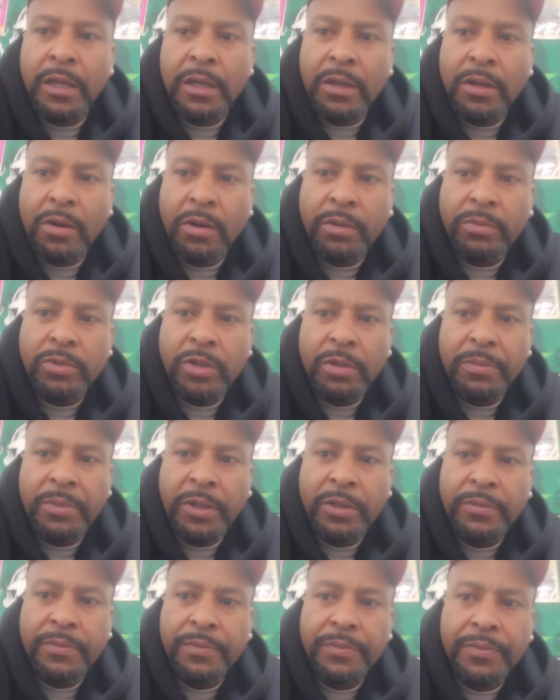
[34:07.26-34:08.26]
you know what I'm talking
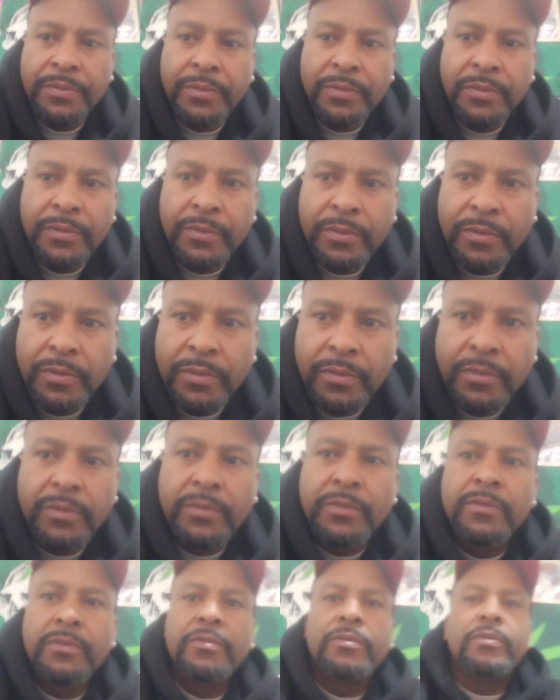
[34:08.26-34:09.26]
about?
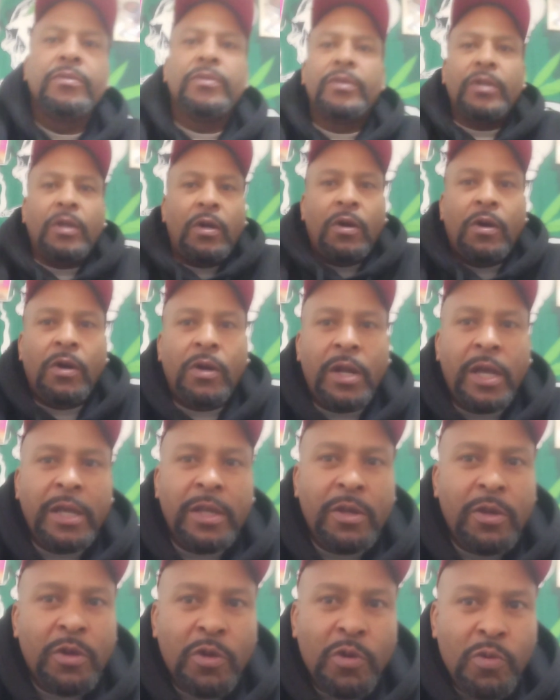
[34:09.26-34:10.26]
Oh, they
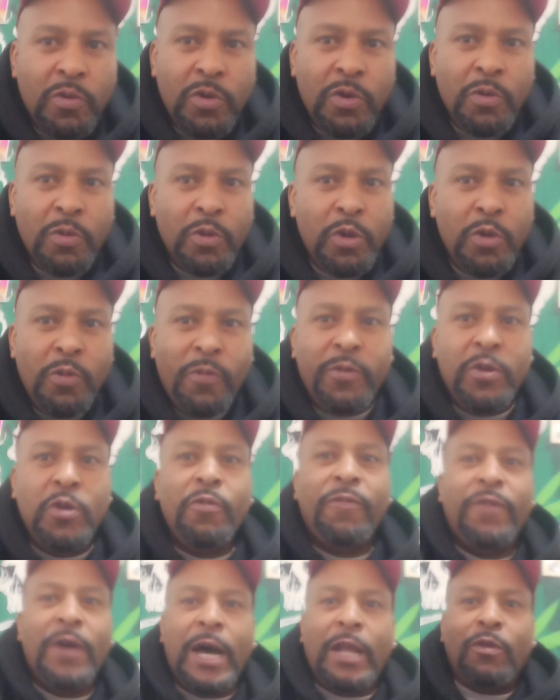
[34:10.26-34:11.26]
you you you
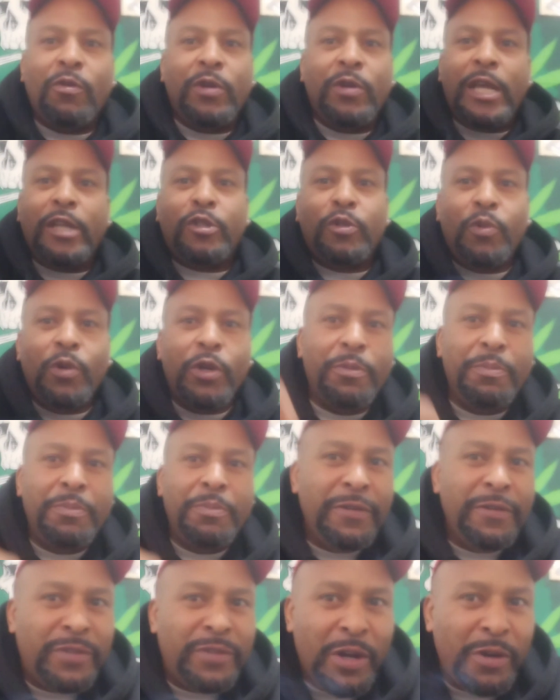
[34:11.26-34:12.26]
you following that Twitter
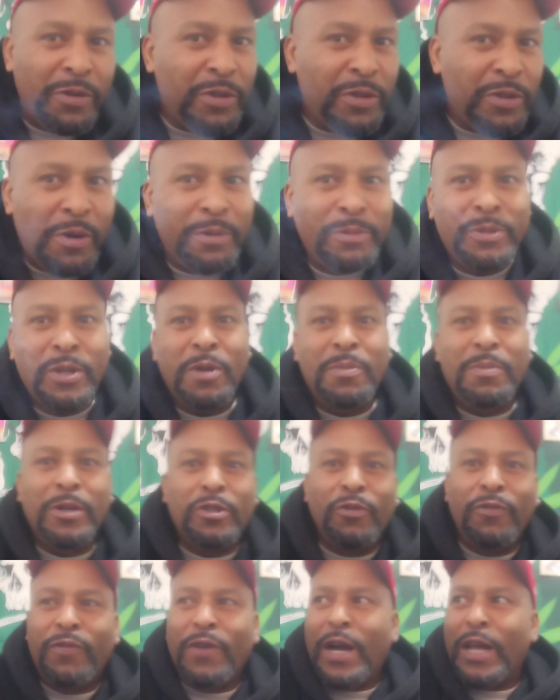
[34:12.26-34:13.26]
beef though. You know what I'm talking
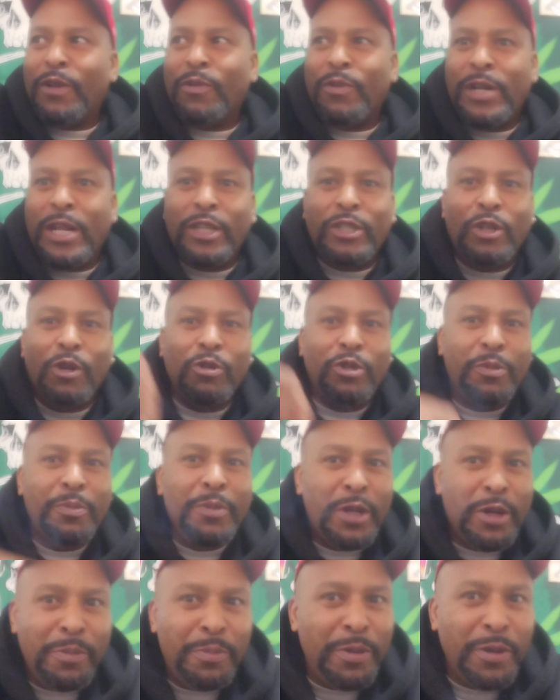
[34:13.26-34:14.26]
about? You following that social
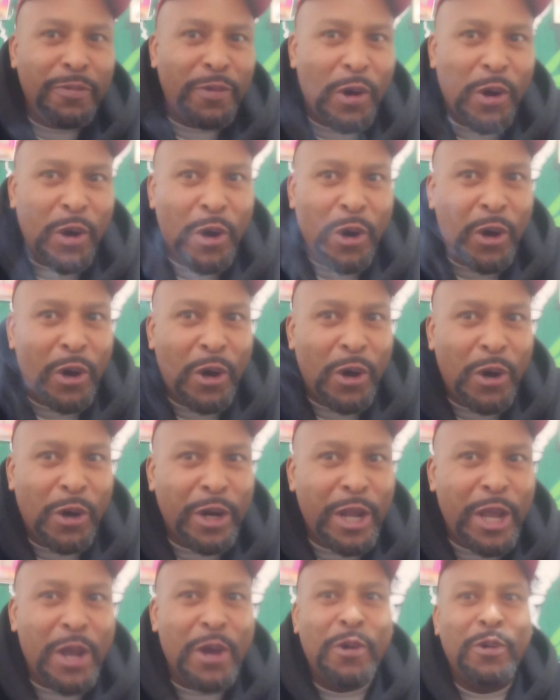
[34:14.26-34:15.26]
media beef?
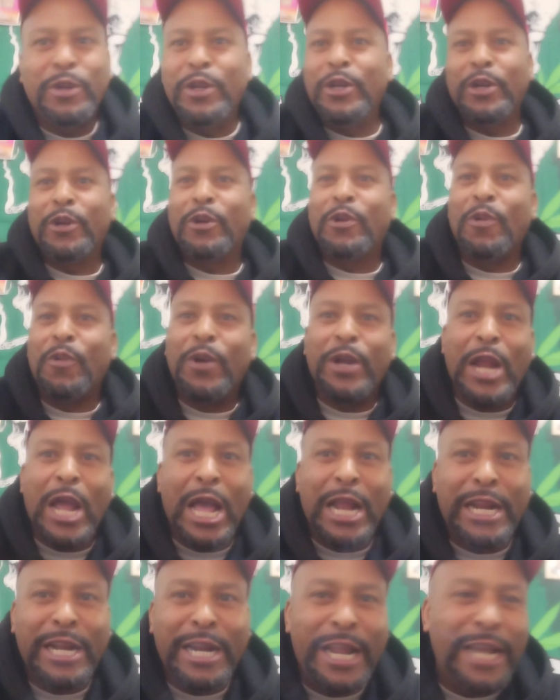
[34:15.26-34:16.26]
Oh, they on there going
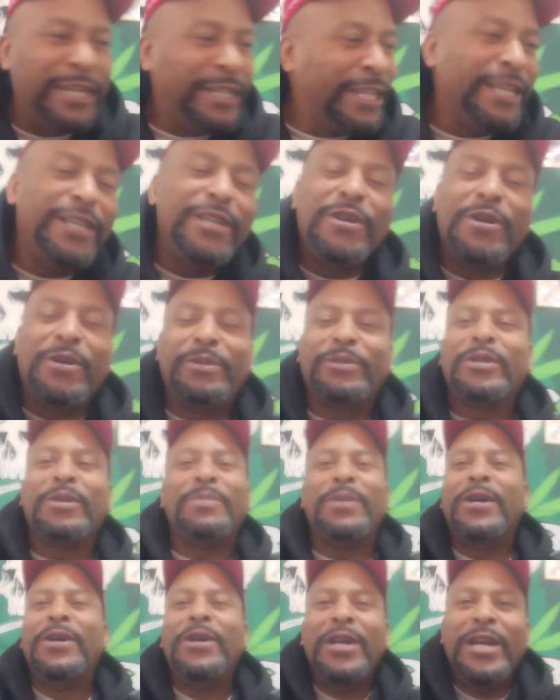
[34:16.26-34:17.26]
at it, ain't they? You know what I'm
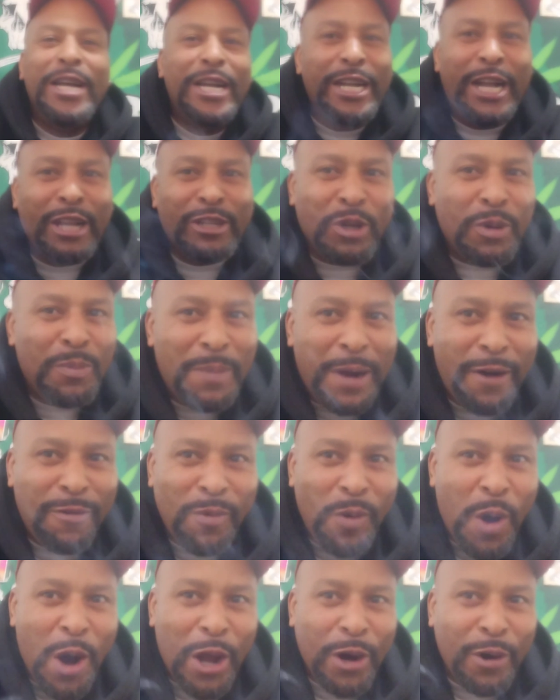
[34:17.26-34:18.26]
talking about? Got your
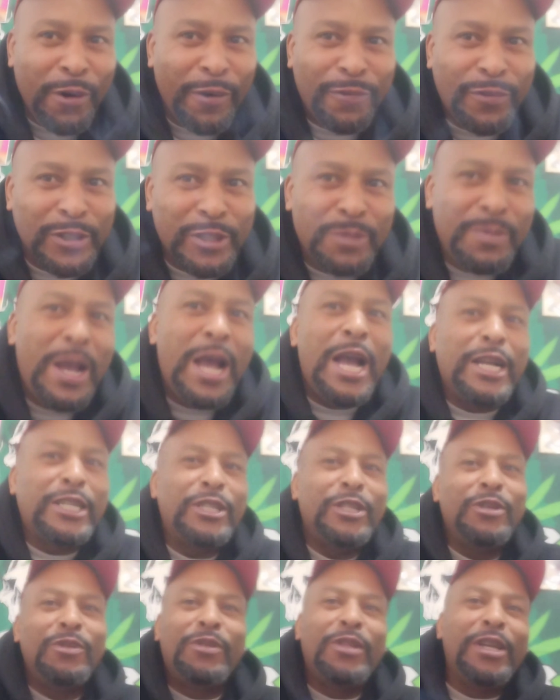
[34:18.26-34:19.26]
mouth watering for some
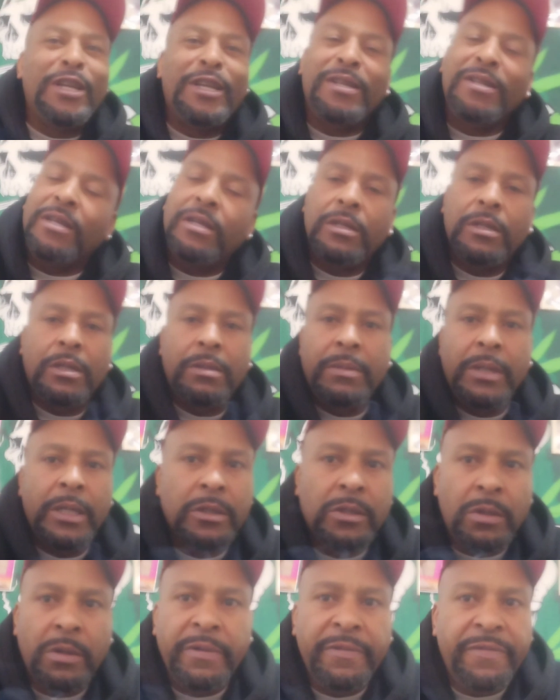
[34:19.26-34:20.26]
action. You thinking
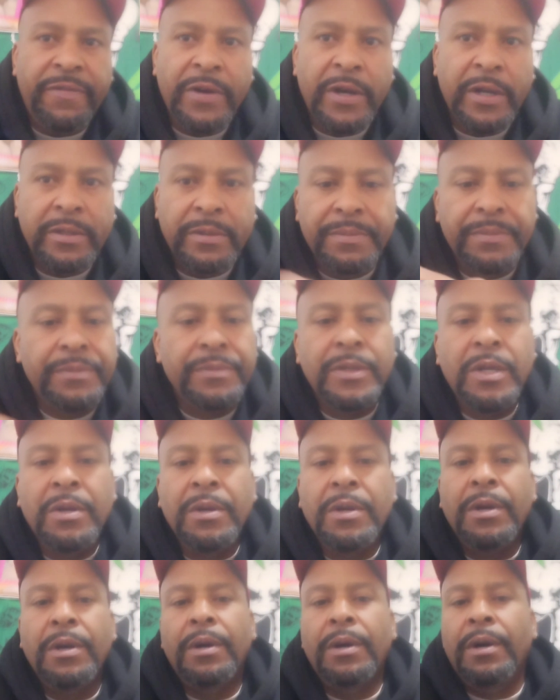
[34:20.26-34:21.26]
niggas don't even fight?
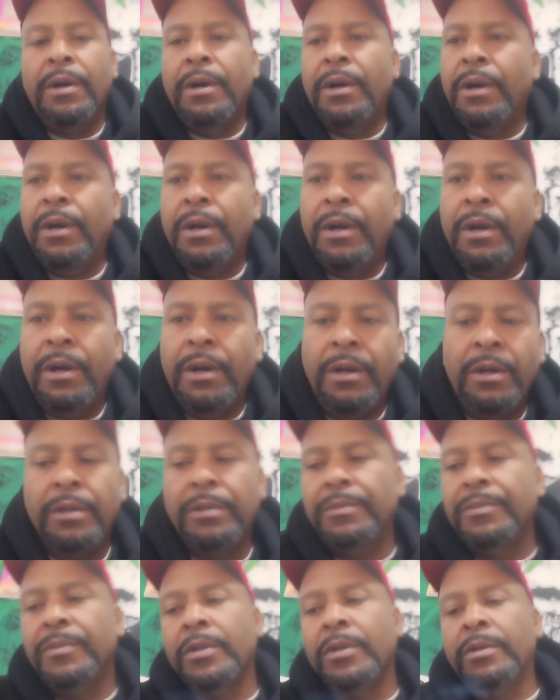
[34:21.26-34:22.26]
Uh,
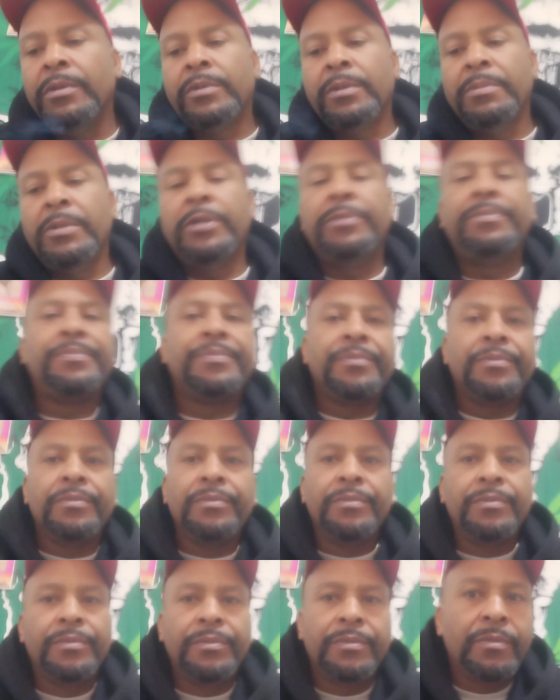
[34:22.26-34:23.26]
you know what I'm talking about?
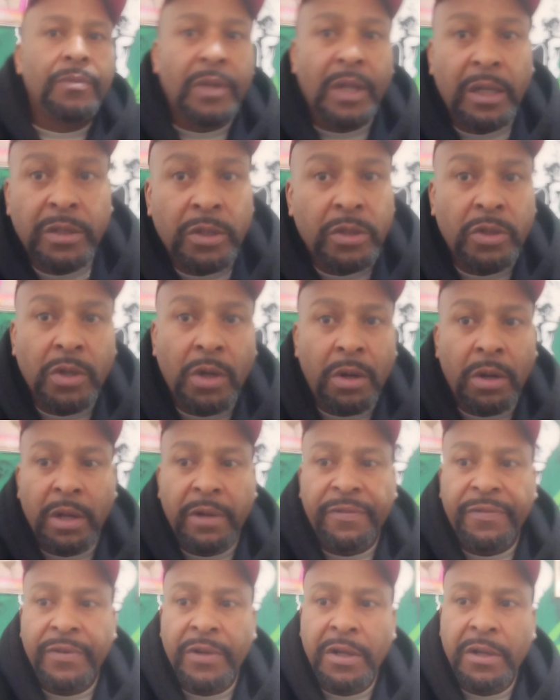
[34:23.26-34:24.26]
That's just all
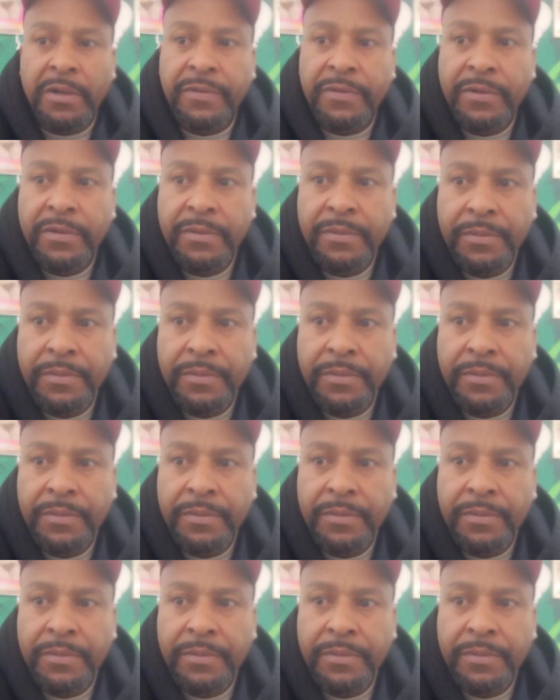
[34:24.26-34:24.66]
that fluff.